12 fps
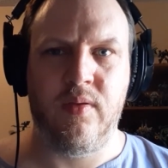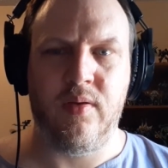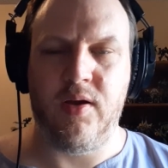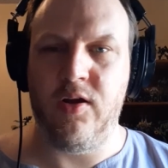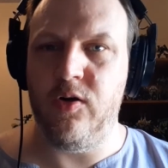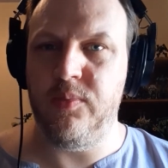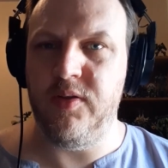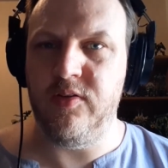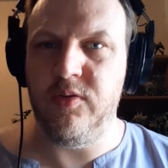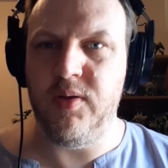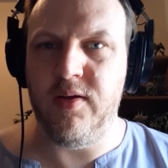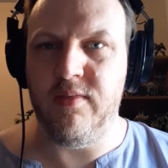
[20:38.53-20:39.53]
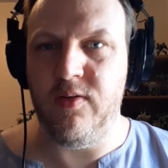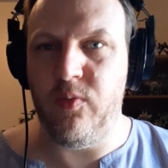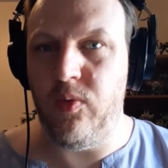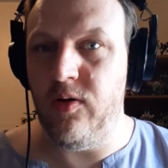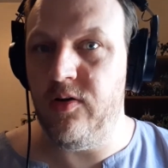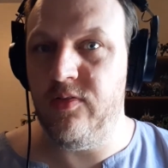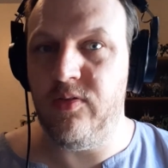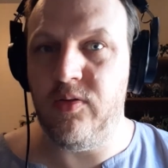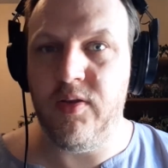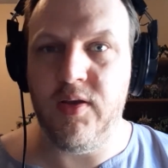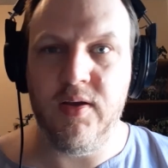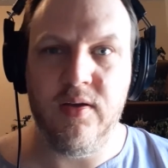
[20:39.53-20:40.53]
I hope that you have a wonderful
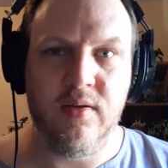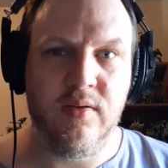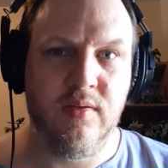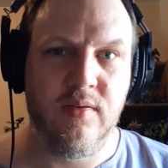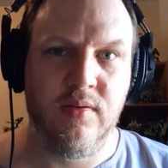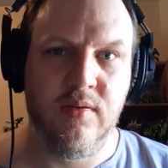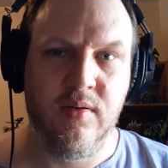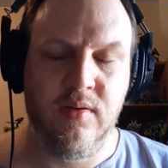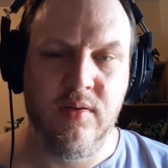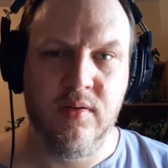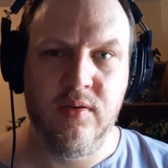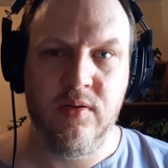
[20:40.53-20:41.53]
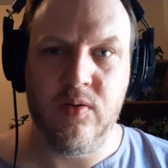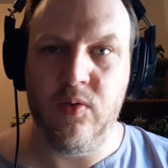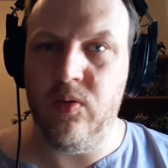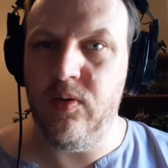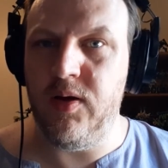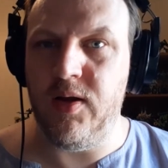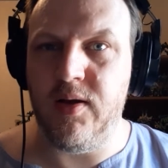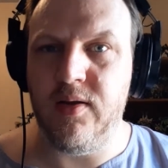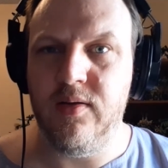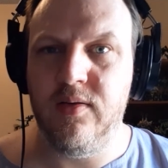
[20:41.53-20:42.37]
day or night,